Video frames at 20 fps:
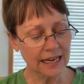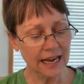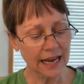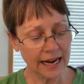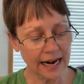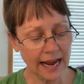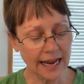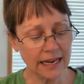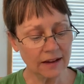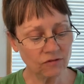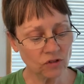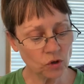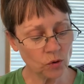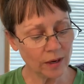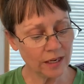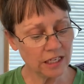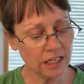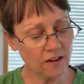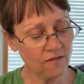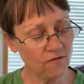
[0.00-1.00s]
and I have
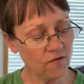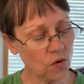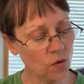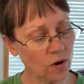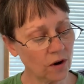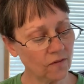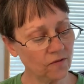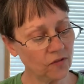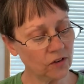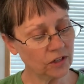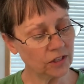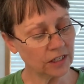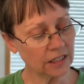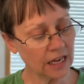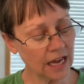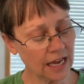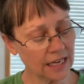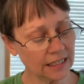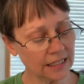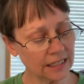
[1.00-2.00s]
24 first
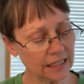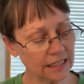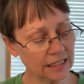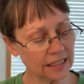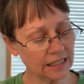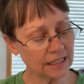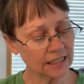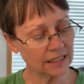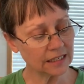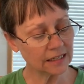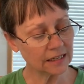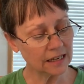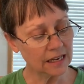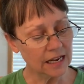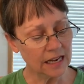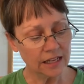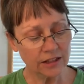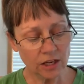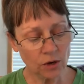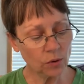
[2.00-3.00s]
cousins.
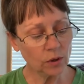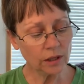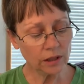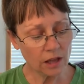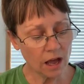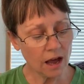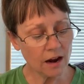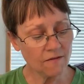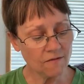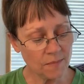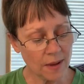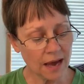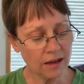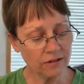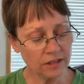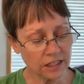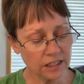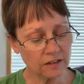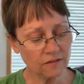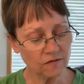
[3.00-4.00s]
There were a lot of
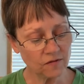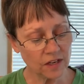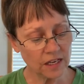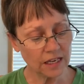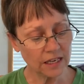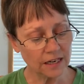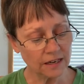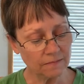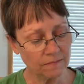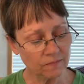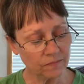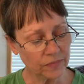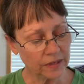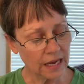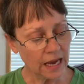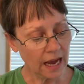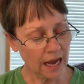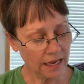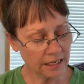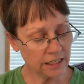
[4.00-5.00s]
mouths to feed.
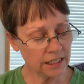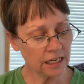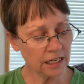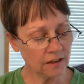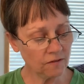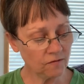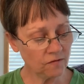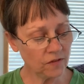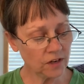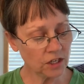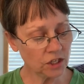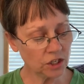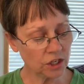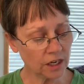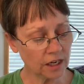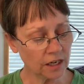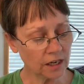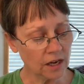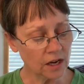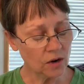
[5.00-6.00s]
Hunting and
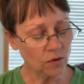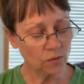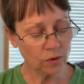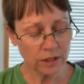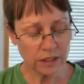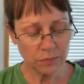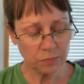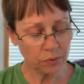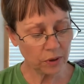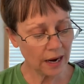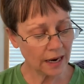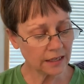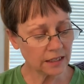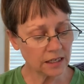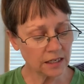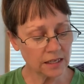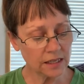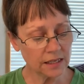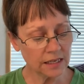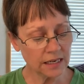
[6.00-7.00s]
fishing were as
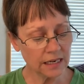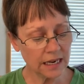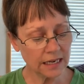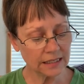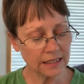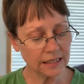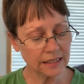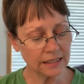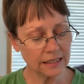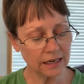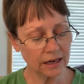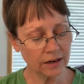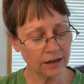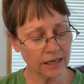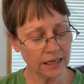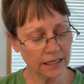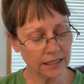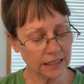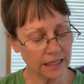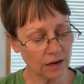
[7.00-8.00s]
practical and
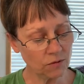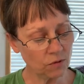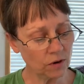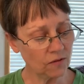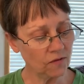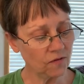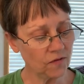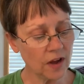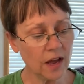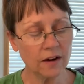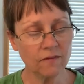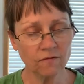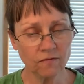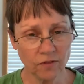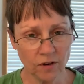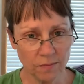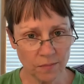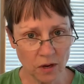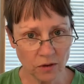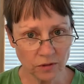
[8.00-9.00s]
necessary as they were fun
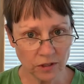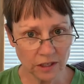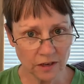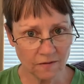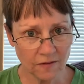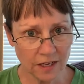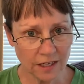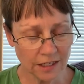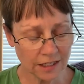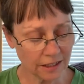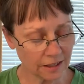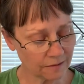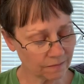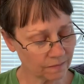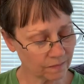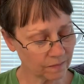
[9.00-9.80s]
for most of us.